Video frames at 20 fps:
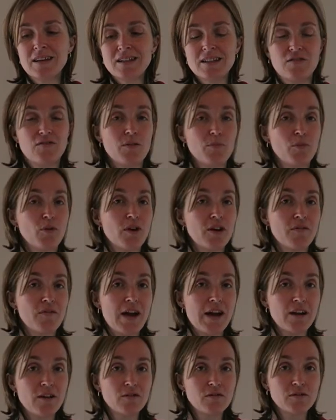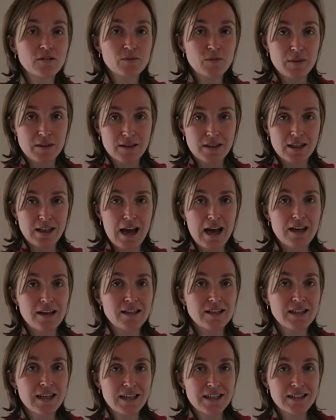different point of angles with the
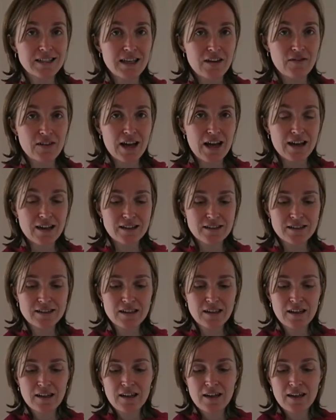Canon G7X.